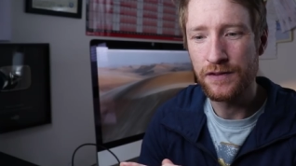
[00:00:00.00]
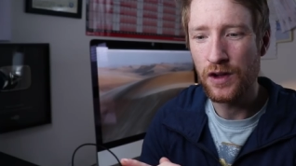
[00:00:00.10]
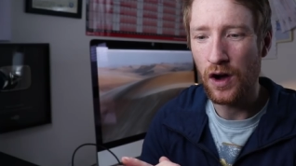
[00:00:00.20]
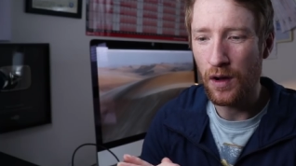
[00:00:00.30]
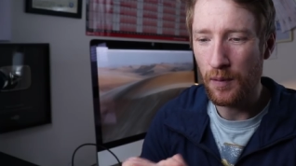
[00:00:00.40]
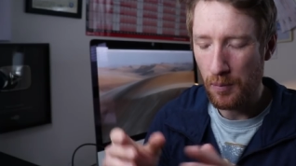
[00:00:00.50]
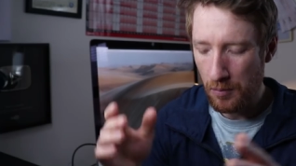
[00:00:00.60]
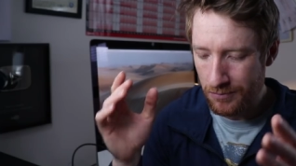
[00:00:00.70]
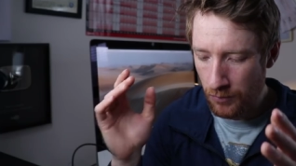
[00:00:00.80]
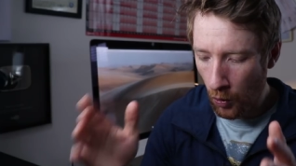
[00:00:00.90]
you've got
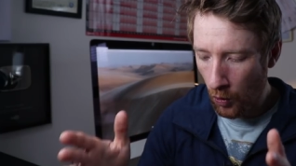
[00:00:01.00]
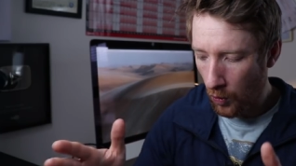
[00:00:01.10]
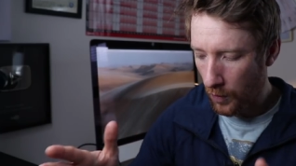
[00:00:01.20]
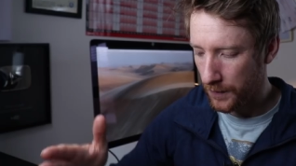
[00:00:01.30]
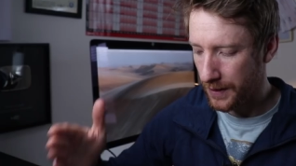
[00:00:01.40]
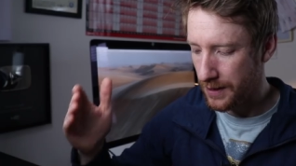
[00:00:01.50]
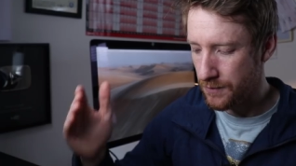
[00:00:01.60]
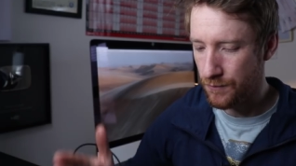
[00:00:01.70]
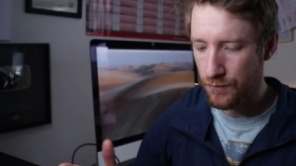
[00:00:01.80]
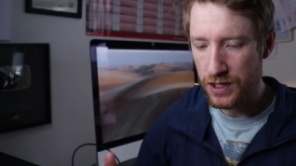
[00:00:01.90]
more kind
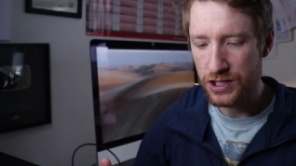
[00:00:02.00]
of